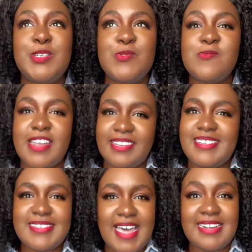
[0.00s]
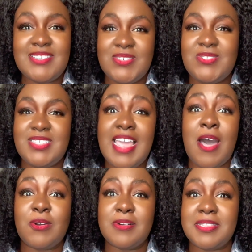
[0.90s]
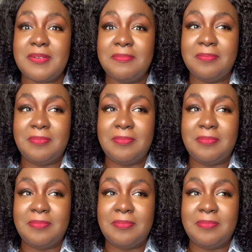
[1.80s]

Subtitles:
directly tied to the algorithm.